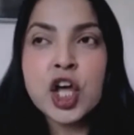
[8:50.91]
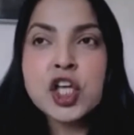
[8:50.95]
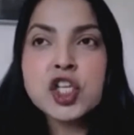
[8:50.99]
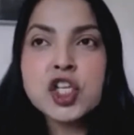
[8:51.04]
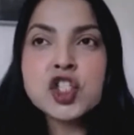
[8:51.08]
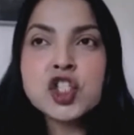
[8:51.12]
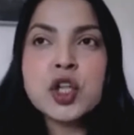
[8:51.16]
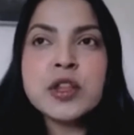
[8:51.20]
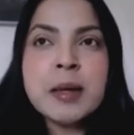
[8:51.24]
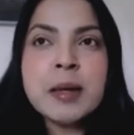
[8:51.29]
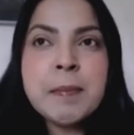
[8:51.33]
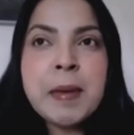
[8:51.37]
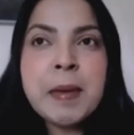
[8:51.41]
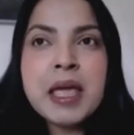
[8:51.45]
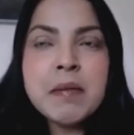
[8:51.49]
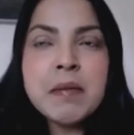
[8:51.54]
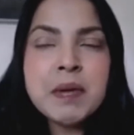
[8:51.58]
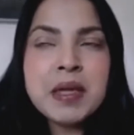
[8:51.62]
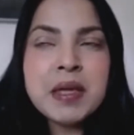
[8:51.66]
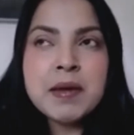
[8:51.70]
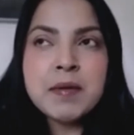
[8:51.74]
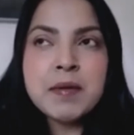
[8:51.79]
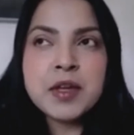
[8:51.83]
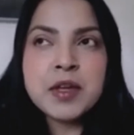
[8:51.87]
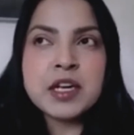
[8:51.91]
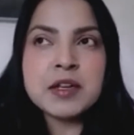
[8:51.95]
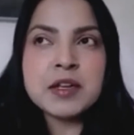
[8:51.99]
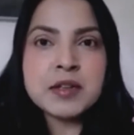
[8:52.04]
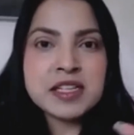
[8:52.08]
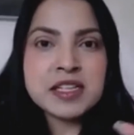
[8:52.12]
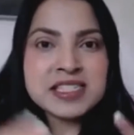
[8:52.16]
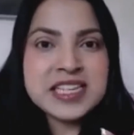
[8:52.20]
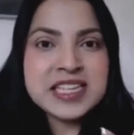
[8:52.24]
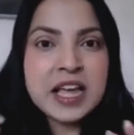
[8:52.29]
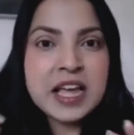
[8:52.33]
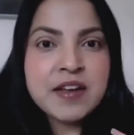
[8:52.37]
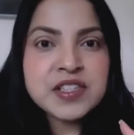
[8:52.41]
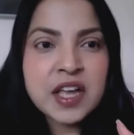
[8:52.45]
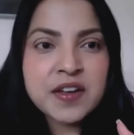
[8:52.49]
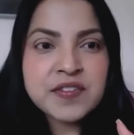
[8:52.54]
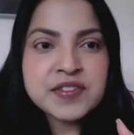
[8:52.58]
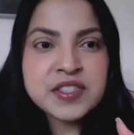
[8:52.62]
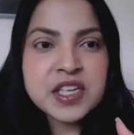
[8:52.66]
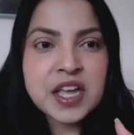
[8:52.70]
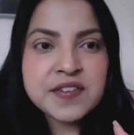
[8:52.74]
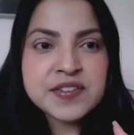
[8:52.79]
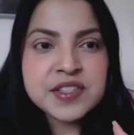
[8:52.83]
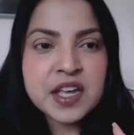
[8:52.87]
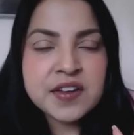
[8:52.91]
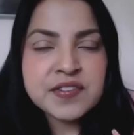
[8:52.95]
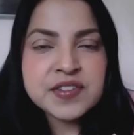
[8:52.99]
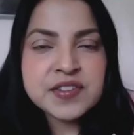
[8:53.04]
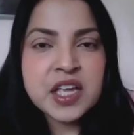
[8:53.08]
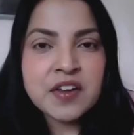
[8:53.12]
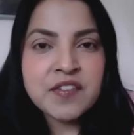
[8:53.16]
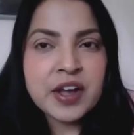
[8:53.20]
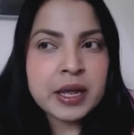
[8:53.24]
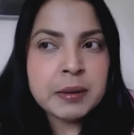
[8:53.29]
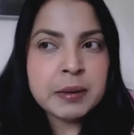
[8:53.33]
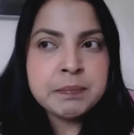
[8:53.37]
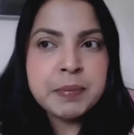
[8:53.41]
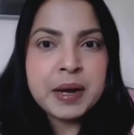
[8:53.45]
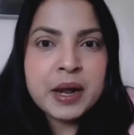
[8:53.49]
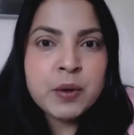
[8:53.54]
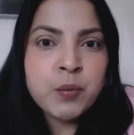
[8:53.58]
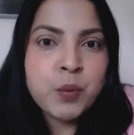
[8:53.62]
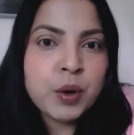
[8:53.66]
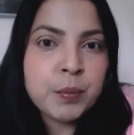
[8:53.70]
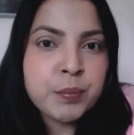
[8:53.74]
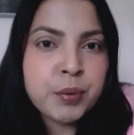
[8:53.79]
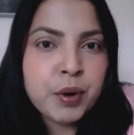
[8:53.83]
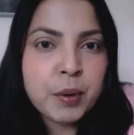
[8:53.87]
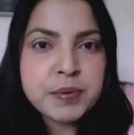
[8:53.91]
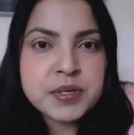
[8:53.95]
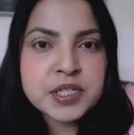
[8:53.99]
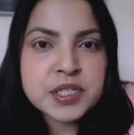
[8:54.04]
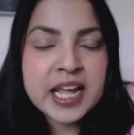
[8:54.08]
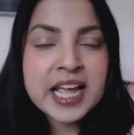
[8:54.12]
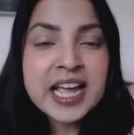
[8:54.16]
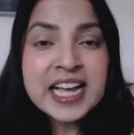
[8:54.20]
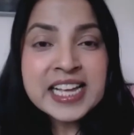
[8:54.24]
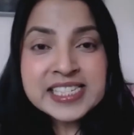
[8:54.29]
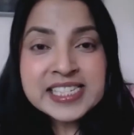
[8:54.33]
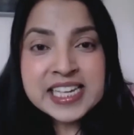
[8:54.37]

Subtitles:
So they may be, they'll save and buy one property.